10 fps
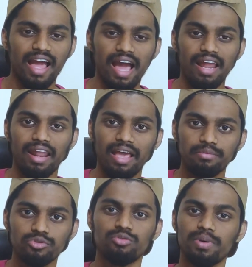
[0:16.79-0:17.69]
and
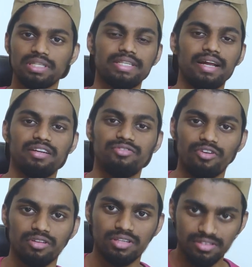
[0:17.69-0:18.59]
I'm super excited
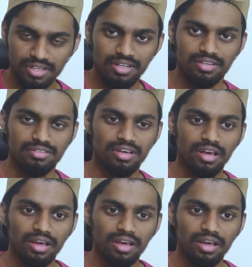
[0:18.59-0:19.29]
for this series